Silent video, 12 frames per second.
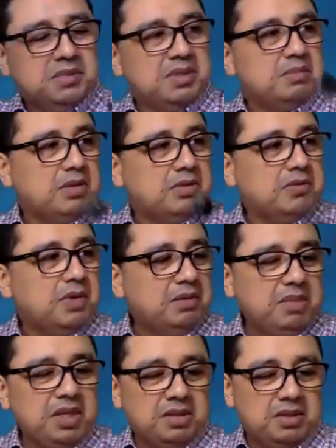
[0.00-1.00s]
about 1
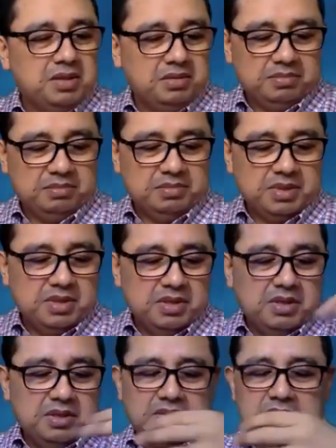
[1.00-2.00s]
meter.
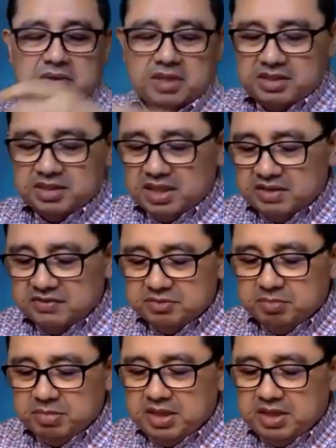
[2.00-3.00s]
So that's enough
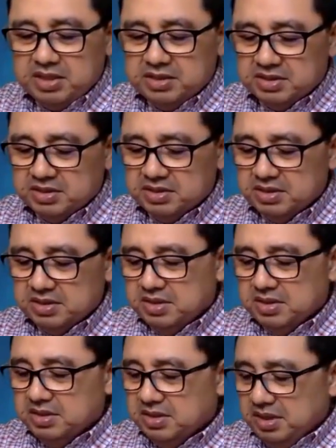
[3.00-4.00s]
space
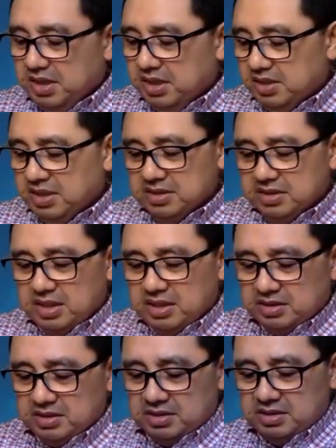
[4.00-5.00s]
and
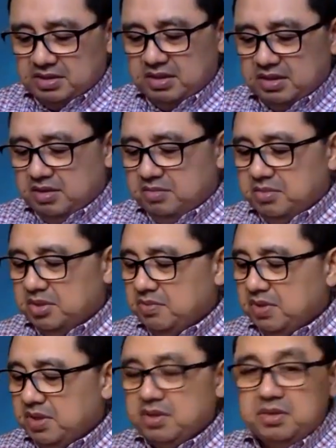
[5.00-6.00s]
distance
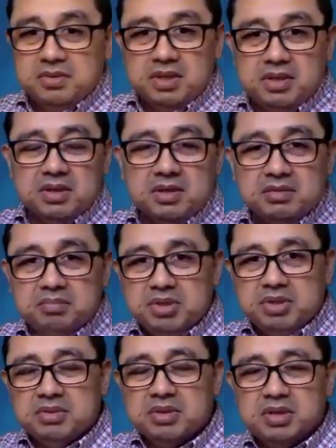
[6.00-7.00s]
between you and your
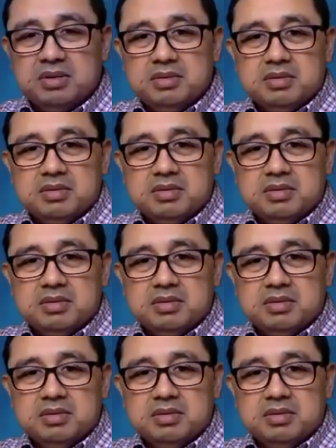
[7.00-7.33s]
computer.